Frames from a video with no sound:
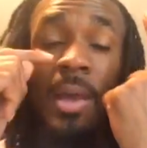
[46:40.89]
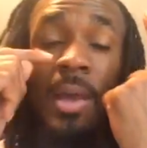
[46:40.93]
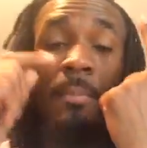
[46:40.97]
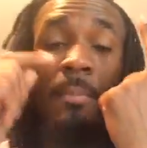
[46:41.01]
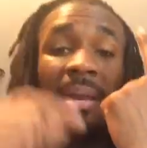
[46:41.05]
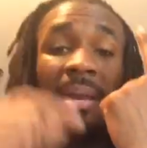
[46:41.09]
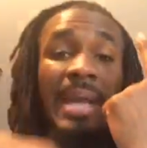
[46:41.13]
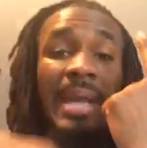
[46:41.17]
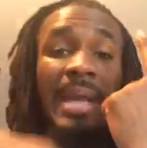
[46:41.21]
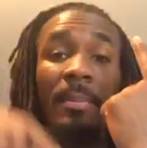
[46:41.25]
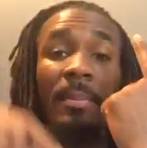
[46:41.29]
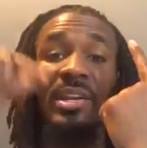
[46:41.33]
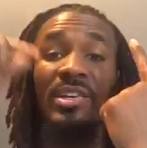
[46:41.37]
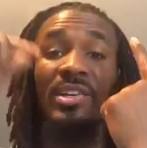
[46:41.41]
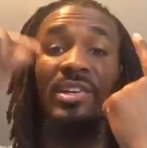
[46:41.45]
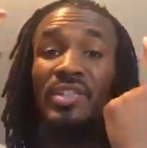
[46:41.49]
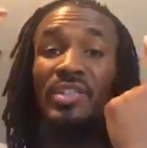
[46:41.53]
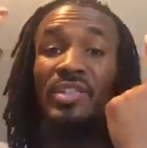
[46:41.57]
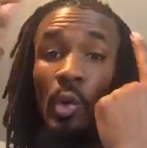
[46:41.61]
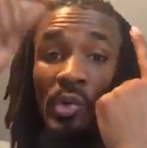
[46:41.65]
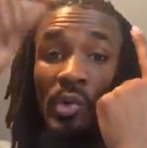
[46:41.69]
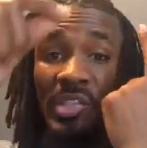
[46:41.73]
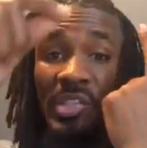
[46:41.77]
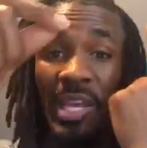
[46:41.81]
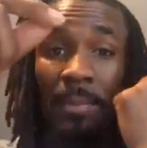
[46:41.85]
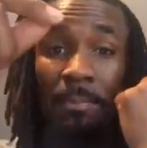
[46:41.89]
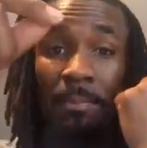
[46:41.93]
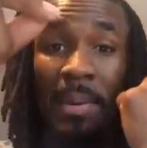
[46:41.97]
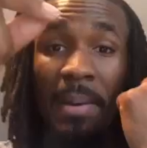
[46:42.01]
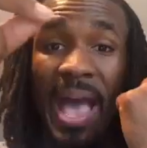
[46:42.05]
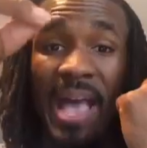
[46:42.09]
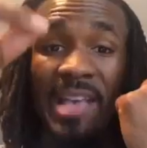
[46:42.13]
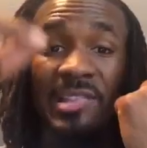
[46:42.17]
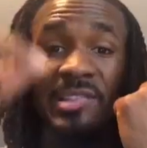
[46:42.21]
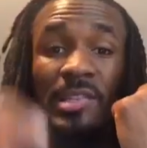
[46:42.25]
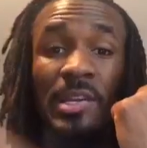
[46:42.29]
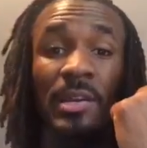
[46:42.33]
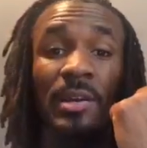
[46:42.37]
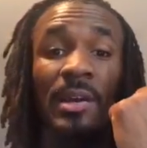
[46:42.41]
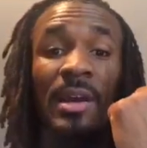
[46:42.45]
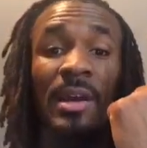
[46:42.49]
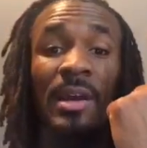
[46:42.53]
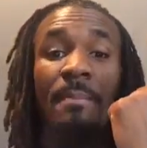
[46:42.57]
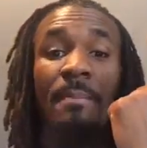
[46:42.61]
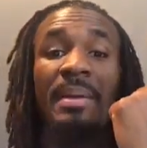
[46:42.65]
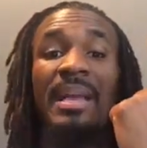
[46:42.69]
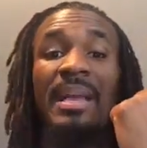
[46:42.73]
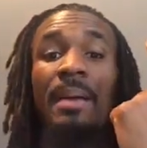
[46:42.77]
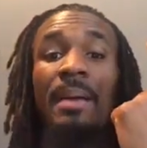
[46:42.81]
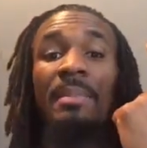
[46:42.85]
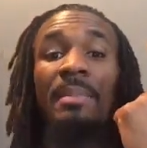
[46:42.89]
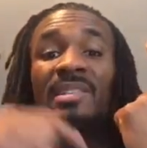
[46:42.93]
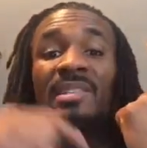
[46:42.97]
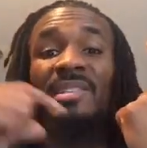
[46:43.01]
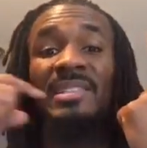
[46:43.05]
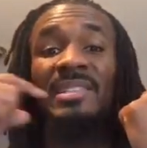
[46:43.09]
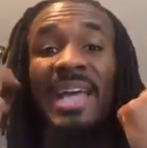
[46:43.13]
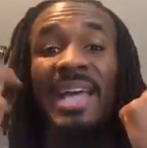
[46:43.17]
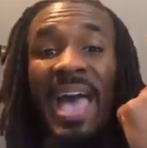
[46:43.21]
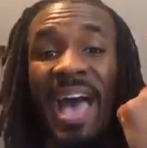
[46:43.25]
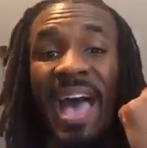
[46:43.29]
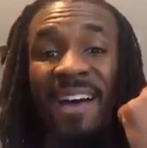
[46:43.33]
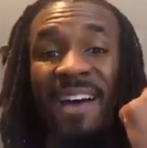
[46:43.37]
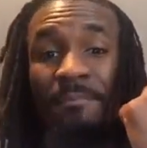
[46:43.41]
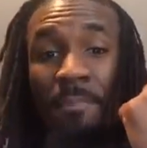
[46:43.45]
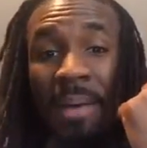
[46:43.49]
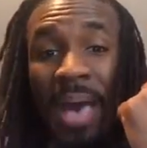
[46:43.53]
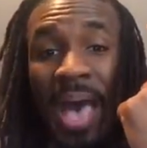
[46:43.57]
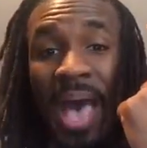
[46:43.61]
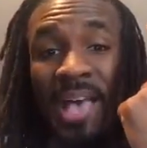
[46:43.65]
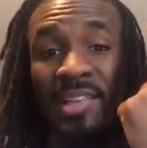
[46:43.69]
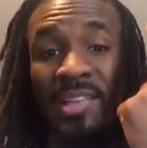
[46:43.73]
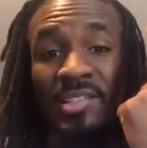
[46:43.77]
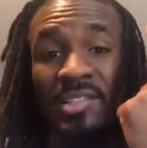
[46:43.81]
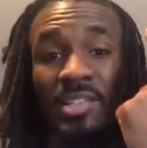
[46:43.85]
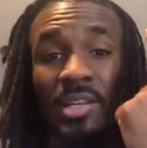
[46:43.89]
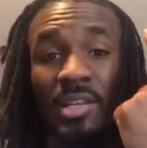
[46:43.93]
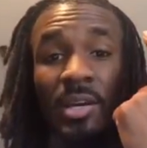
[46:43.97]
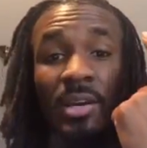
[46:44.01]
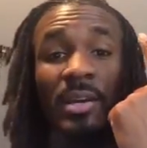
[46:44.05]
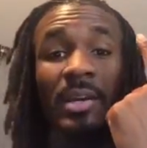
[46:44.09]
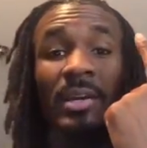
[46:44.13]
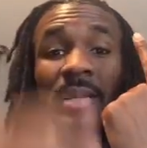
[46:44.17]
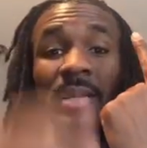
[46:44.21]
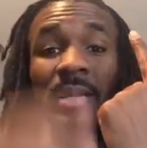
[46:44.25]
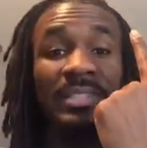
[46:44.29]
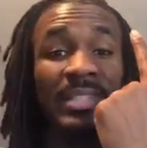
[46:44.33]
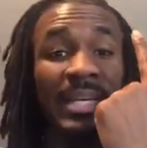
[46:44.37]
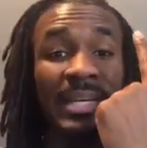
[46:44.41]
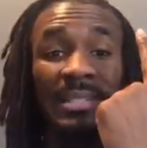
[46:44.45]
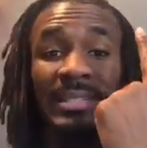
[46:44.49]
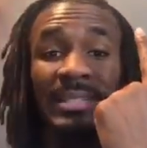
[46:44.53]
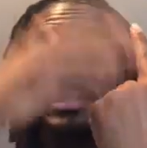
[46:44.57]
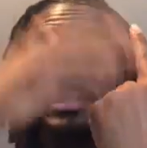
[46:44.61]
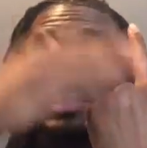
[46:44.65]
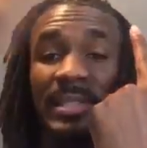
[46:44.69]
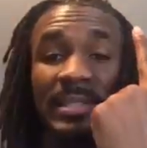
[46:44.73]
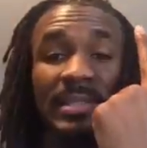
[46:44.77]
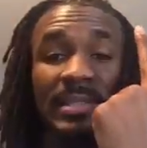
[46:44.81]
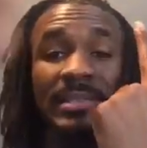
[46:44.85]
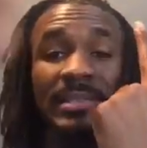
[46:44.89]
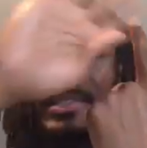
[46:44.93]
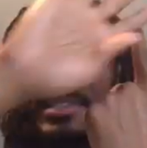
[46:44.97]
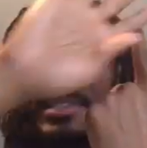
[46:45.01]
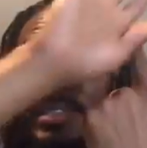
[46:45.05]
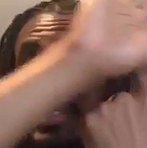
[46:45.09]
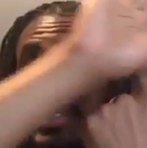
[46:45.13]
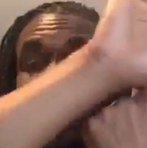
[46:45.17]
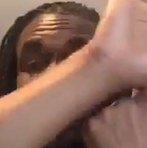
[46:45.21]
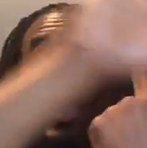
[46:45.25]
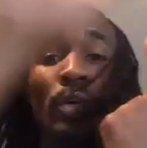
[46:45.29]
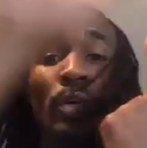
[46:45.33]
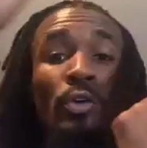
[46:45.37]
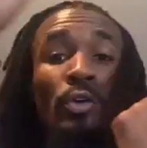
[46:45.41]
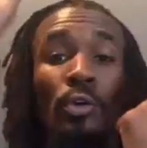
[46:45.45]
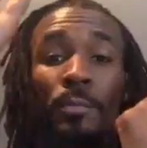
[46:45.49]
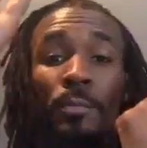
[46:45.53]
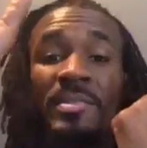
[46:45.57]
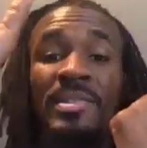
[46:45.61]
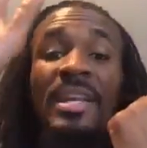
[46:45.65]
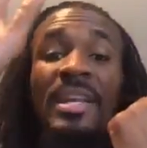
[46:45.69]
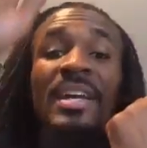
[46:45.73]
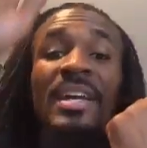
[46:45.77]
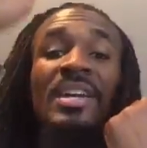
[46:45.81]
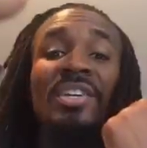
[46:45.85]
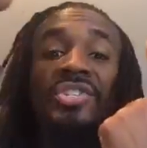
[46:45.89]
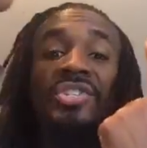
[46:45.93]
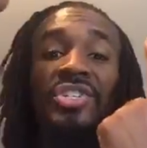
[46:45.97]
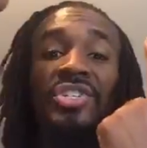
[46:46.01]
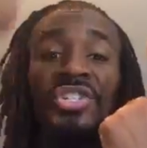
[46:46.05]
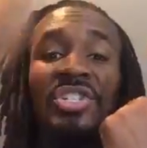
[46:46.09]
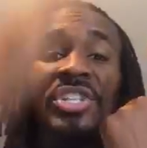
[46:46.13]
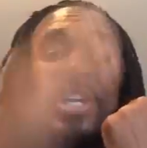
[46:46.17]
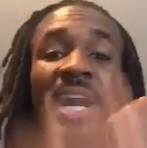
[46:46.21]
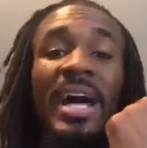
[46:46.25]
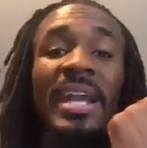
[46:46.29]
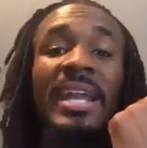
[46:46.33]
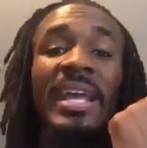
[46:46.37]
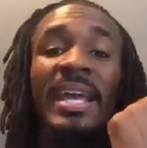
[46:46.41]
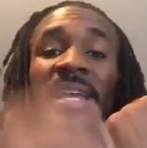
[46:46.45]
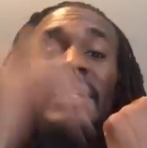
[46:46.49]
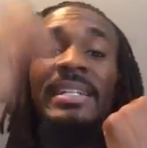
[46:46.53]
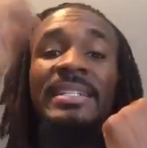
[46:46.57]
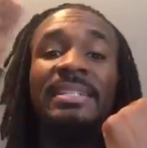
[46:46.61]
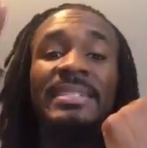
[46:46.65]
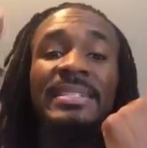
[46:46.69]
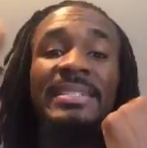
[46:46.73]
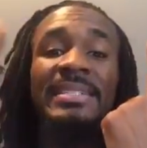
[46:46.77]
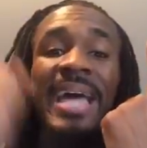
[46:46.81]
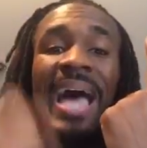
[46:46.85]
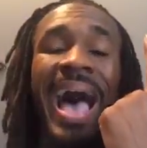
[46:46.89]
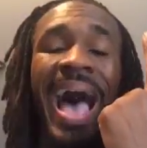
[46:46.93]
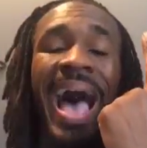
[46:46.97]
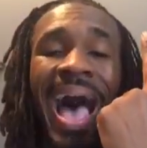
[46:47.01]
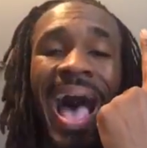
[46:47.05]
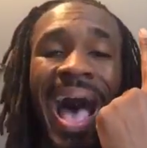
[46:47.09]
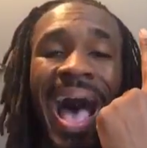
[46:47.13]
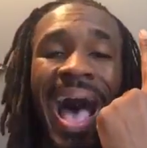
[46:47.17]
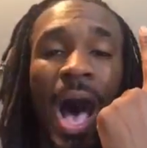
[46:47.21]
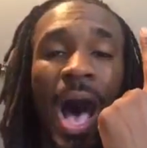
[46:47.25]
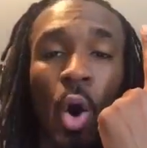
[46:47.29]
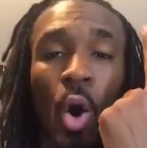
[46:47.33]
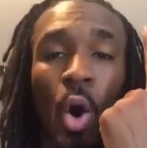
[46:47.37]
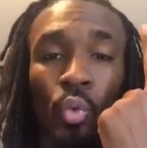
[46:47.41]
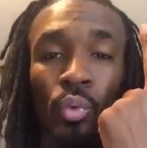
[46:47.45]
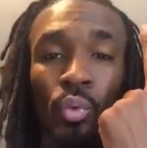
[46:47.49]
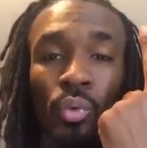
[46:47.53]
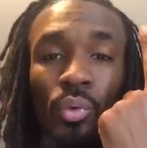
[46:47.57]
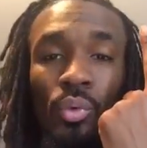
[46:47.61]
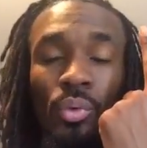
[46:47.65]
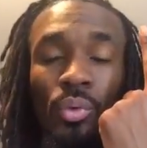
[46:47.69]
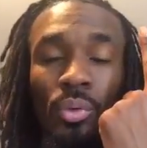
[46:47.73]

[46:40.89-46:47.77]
Become an associate pastor. Become a staff pastor. Just, just, just say oops. Shut it down.